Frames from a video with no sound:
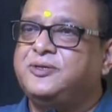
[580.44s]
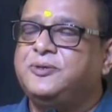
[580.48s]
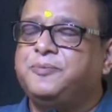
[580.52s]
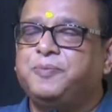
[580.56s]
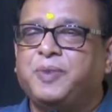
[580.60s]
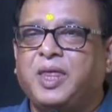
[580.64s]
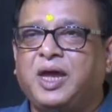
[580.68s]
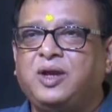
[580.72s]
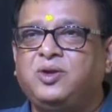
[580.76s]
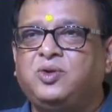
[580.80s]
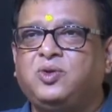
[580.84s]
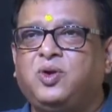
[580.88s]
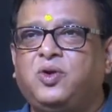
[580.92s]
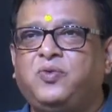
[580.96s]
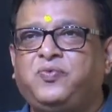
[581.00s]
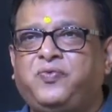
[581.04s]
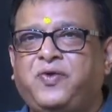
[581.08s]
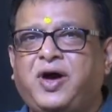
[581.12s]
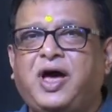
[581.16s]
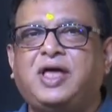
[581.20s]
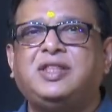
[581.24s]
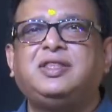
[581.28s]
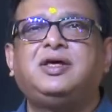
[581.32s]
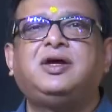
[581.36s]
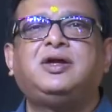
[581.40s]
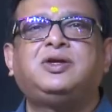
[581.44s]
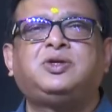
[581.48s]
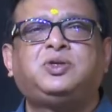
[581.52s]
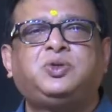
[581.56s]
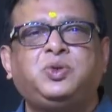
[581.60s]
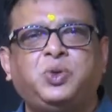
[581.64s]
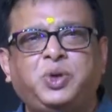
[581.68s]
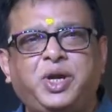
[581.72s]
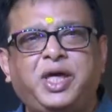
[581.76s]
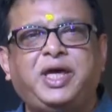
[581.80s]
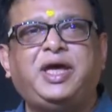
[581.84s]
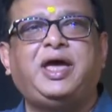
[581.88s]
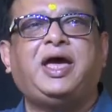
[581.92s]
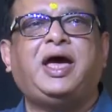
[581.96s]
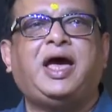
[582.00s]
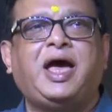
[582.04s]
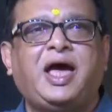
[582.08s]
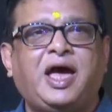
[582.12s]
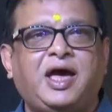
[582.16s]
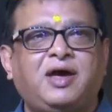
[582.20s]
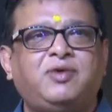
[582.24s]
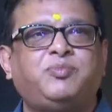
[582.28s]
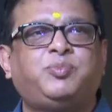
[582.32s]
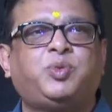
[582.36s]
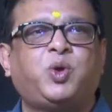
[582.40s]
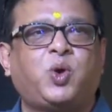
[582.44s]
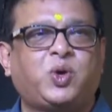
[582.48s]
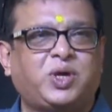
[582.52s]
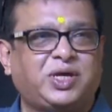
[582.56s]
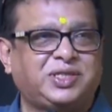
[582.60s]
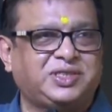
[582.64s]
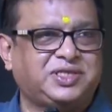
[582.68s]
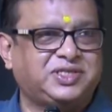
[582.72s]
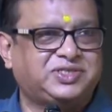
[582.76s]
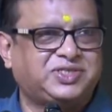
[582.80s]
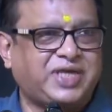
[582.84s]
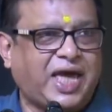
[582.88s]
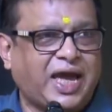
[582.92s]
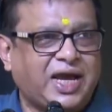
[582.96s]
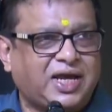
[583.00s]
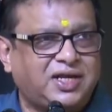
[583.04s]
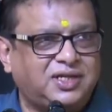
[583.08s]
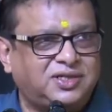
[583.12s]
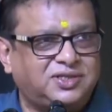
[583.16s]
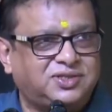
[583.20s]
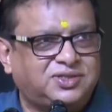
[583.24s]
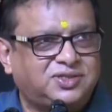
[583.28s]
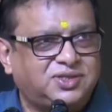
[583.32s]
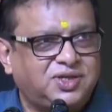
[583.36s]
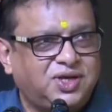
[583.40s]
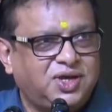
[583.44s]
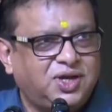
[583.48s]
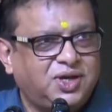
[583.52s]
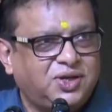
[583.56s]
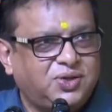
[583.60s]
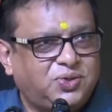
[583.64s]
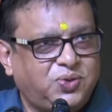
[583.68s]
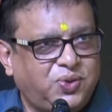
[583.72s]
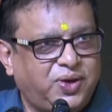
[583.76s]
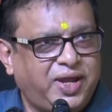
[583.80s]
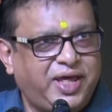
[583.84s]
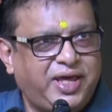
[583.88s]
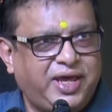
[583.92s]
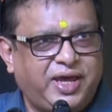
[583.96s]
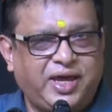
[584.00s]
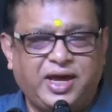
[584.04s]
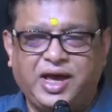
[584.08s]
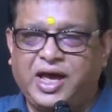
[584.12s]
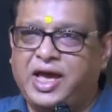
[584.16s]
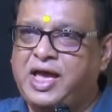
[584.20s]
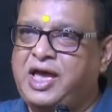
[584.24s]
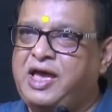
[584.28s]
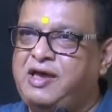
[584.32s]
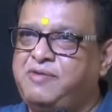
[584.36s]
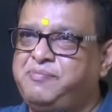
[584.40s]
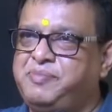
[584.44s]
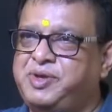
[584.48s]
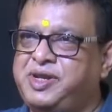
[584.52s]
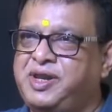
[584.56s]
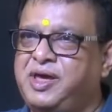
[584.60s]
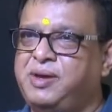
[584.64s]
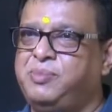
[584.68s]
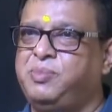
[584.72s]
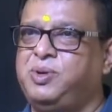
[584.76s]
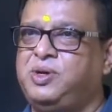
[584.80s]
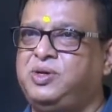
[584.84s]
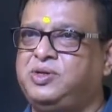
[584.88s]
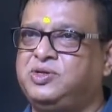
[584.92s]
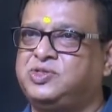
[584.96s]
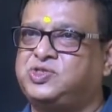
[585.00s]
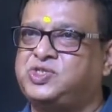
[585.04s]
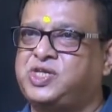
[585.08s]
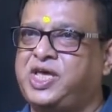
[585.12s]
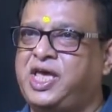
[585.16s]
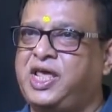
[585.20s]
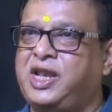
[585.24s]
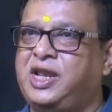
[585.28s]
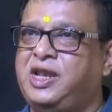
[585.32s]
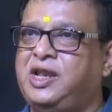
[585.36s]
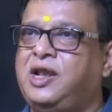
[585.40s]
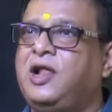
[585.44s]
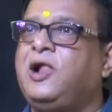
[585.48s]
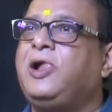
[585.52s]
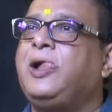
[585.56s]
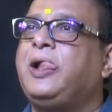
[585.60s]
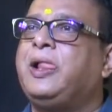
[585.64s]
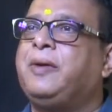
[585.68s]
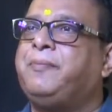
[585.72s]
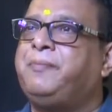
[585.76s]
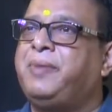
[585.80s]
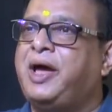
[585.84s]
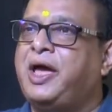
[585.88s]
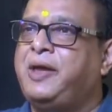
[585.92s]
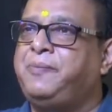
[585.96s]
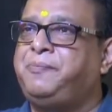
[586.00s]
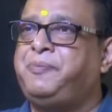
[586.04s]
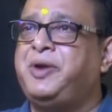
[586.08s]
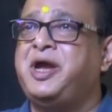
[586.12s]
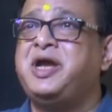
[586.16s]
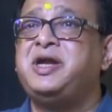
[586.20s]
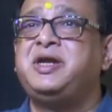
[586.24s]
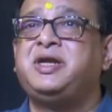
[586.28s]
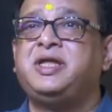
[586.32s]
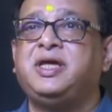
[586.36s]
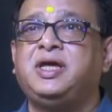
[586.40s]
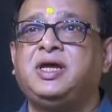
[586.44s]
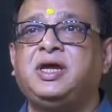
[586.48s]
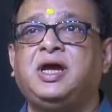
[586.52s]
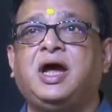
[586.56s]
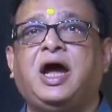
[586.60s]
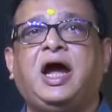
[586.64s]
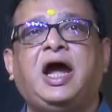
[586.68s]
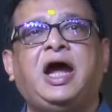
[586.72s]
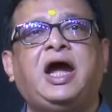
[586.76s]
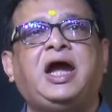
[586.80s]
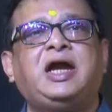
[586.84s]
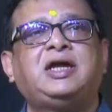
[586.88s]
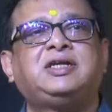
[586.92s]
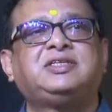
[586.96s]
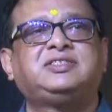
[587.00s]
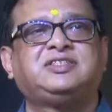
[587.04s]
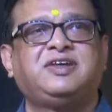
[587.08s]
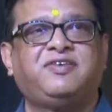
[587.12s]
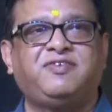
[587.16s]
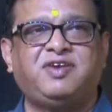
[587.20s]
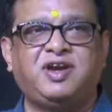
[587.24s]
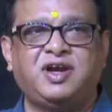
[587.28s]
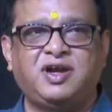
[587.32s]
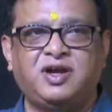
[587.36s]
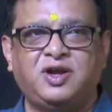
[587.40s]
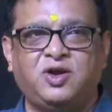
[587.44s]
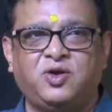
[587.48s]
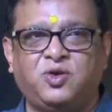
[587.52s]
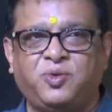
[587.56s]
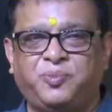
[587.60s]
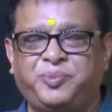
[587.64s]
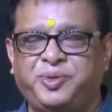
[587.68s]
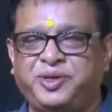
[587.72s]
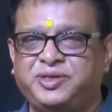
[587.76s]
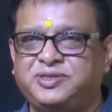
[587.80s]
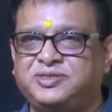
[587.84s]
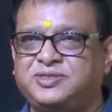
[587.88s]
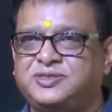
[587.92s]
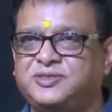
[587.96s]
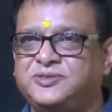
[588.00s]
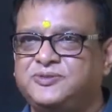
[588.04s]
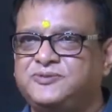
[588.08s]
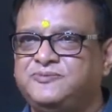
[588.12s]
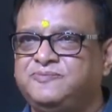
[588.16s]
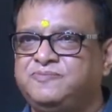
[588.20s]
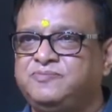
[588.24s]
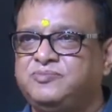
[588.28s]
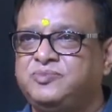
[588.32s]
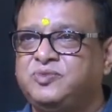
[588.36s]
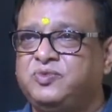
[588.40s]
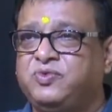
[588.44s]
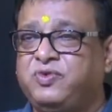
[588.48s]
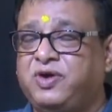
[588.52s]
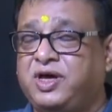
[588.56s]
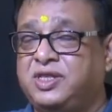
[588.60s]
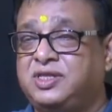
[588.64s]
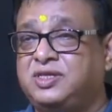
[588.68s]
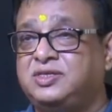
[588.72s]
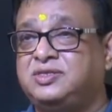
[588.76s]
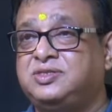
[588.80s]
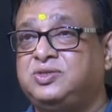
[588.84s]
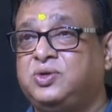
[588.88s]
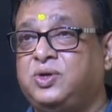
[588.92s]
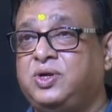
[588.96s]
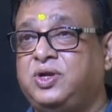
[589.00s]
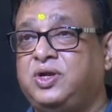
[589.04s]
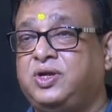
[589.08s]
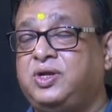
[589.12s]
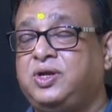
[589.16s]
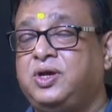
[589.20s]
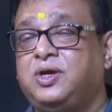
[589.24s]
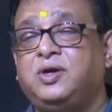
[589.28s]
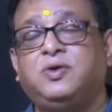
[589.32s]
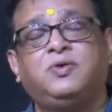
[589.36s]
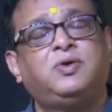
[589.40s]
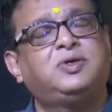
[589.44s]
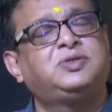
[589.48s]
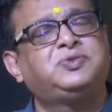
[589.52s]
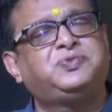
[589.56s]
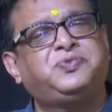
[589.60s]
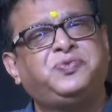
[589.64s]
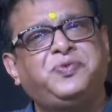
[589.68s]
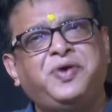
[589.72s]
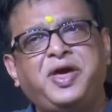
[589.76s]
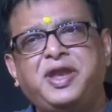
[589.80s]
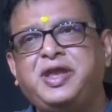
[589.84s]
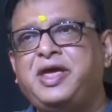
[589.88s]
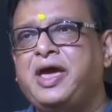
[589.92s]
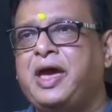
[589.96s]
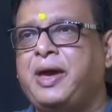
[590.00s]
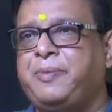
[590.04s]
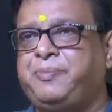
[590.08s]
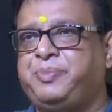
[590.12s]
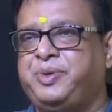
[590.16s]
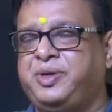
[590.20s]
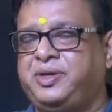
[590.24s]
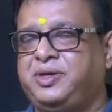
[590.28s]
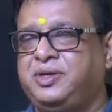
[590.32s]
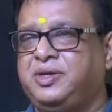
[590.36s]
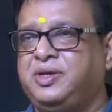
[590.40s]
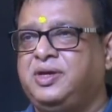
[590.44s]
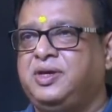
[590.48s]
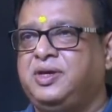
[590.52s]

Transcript: and told, Father, today I have broken the cycles. Today I have been able to sell my painting at 700 rupees. Father saw it, was very happy